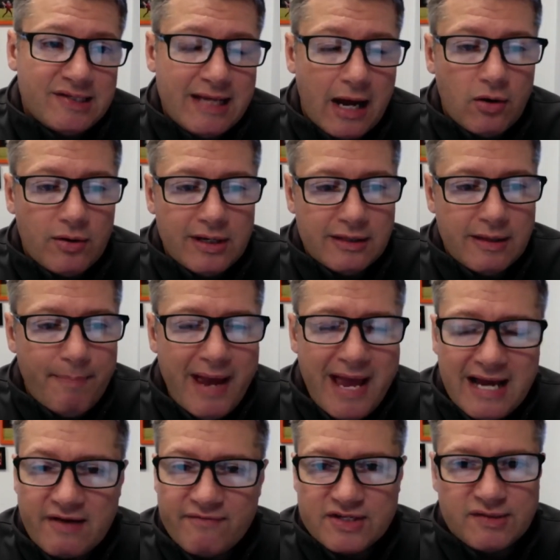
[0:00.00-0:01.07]
Now, in the
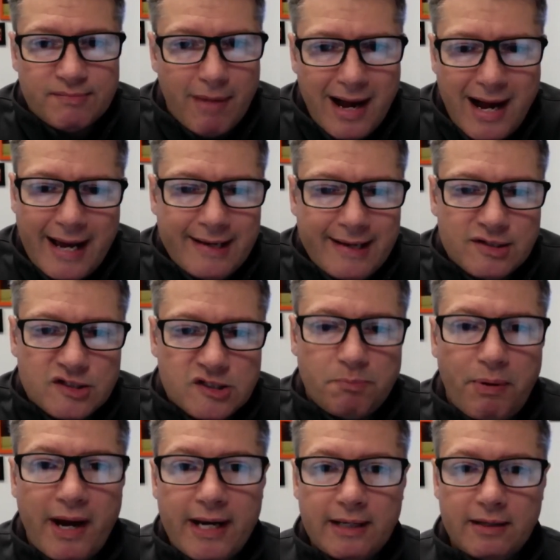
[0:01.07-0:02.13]
back of his mind,
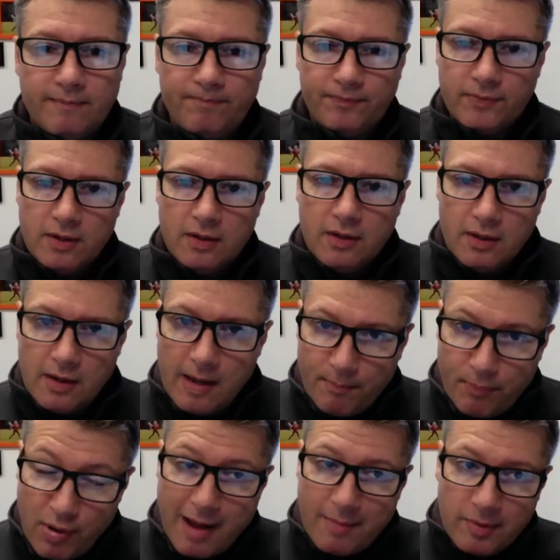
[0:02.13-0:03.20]
despite
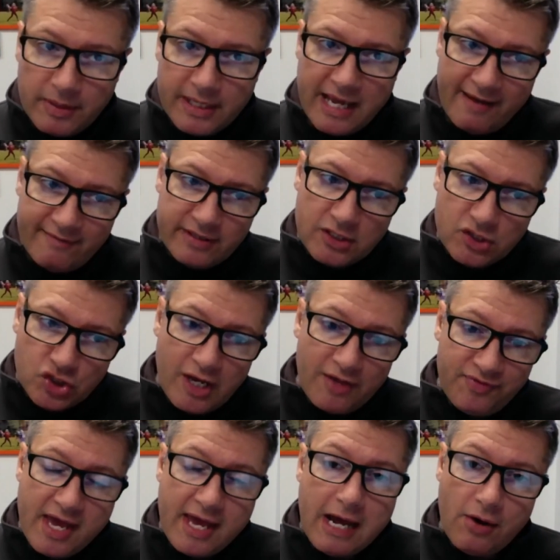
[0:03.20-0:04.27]
probably having to shut
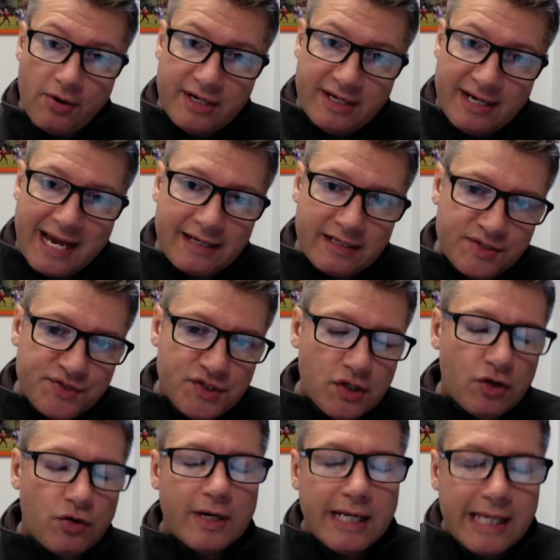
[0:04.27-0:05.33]
that out and not
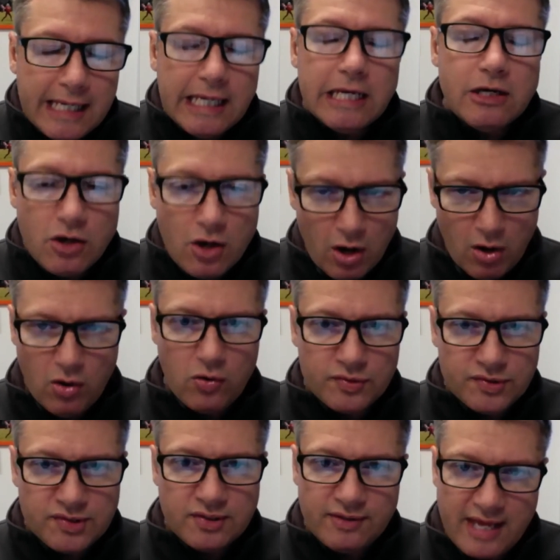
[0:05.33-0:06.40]
consider it, he
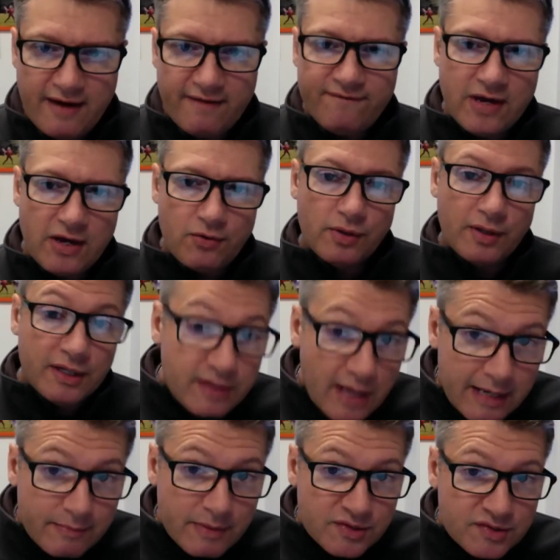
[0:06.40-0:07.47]
knows that a federal
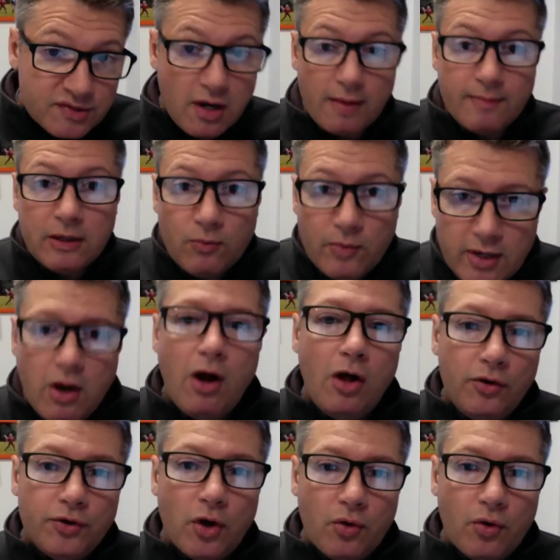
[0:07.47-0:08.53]
indictment's coming. We all
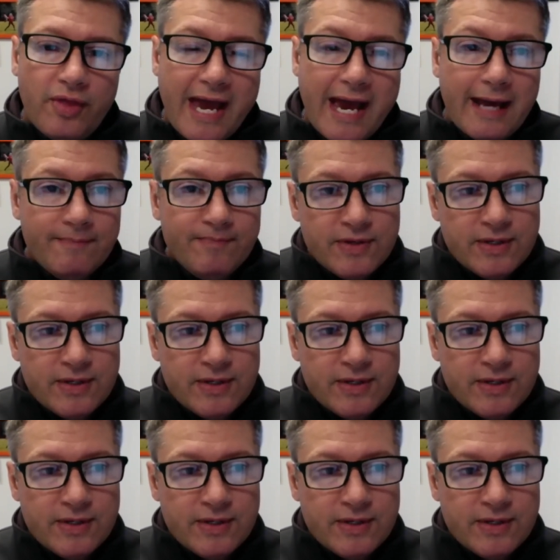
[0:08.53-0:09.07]
know that.